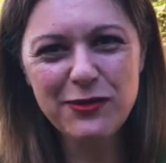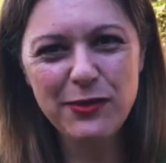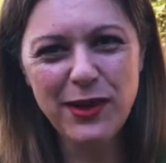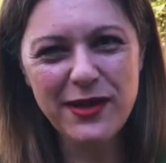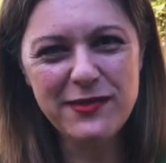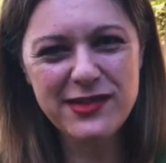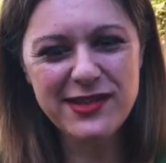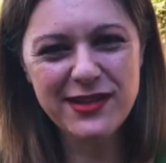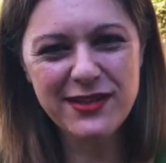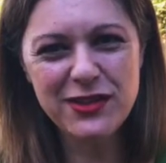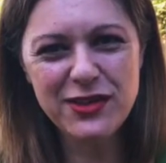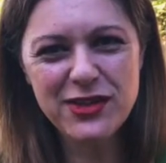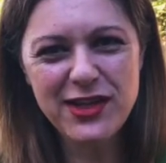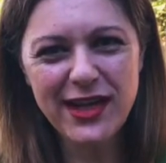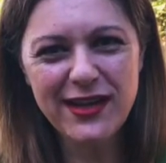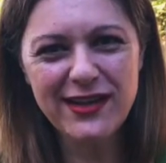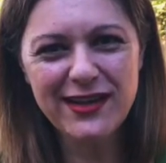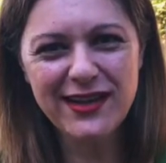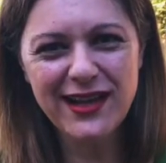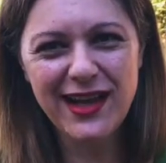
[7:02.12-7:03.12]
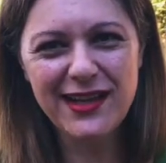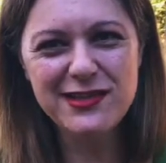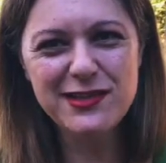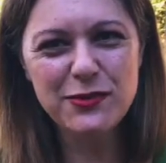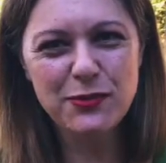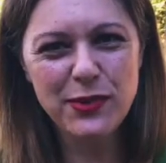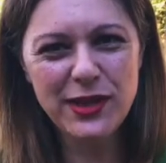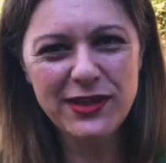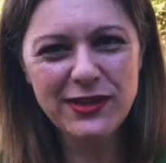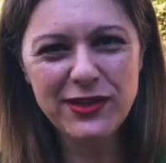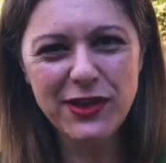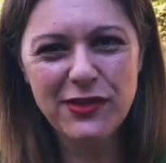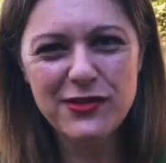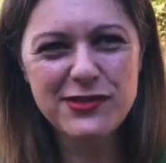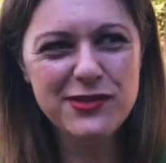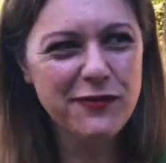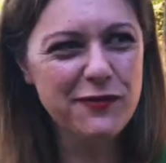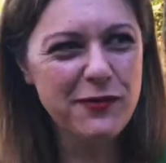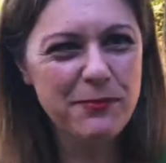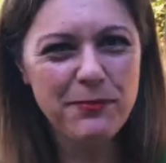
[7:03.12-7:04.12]
waves can shatter glass
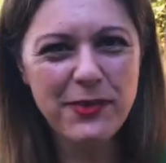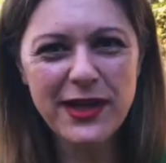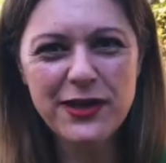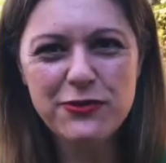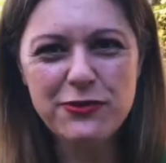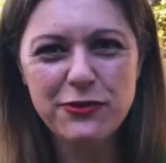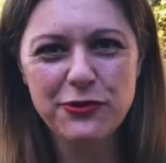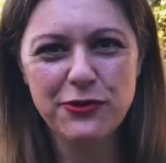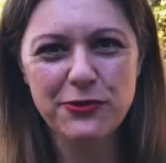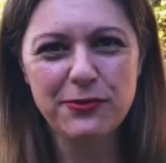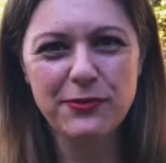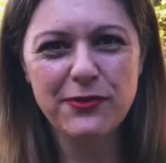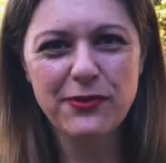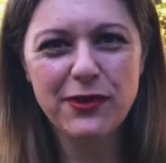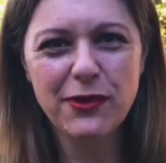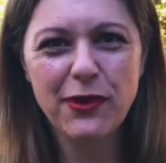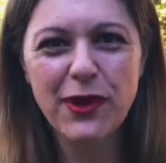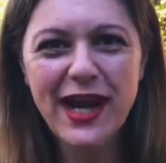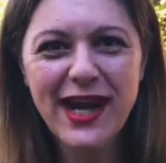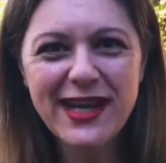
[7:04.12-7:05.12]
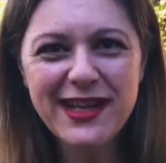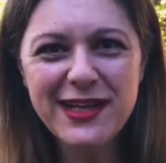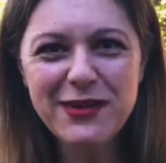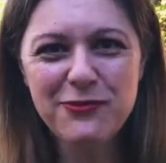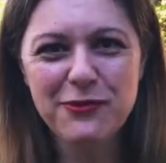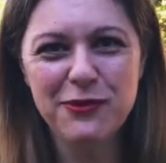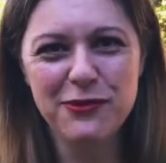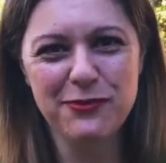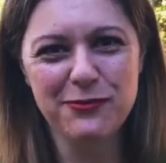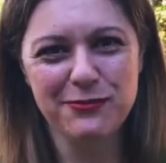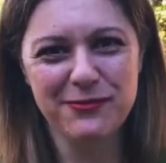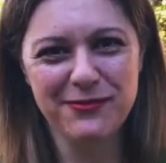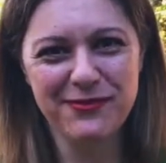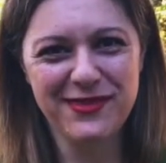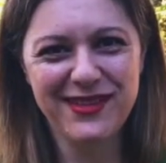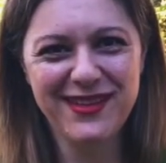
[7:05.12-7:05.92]
windows of a bedroom or any room.